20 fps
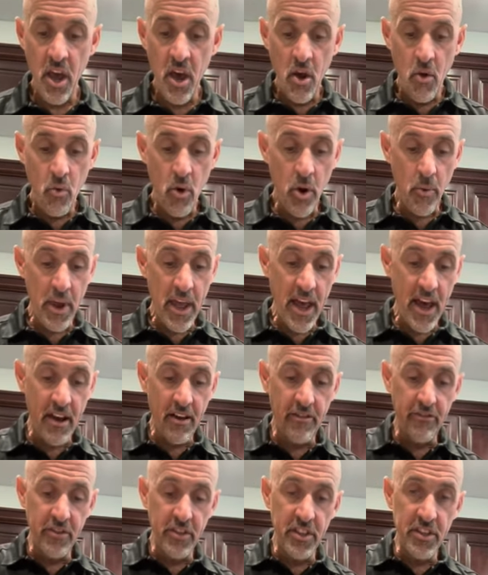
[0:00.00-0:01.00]
where we
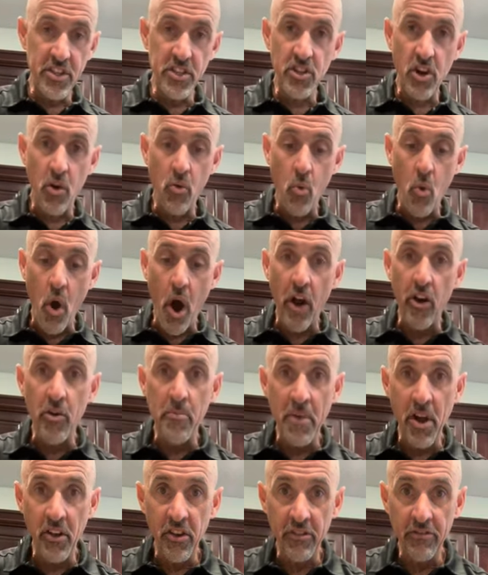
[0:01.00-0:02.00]
have, this is our
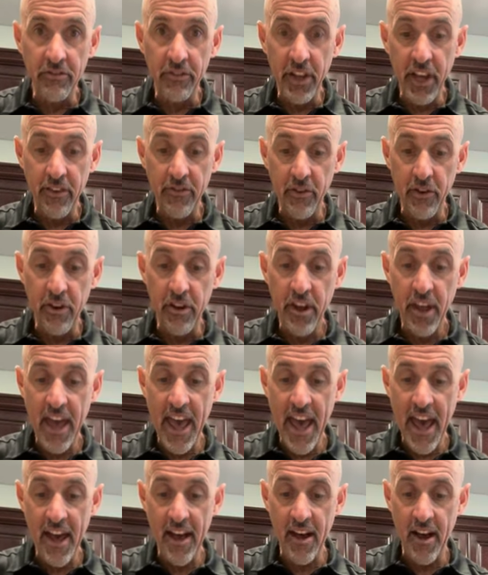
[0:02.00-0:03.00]
watermelon flavored
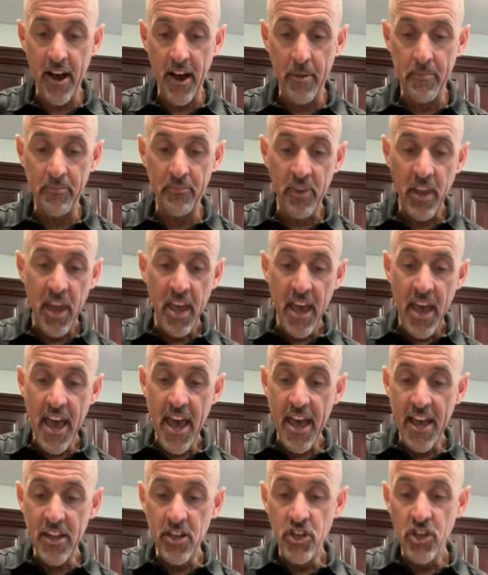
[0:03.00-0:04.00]

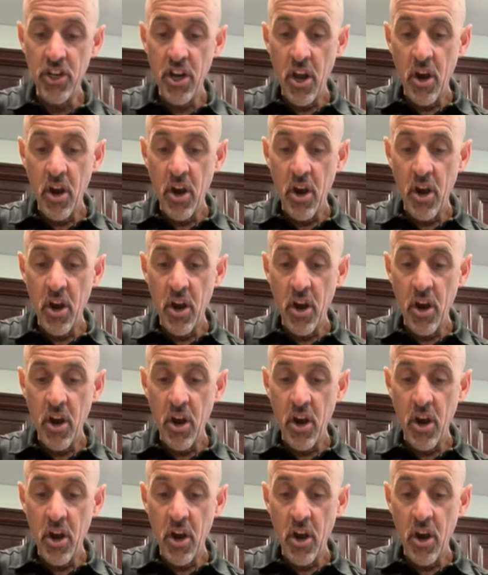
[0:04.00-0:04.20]
Edge.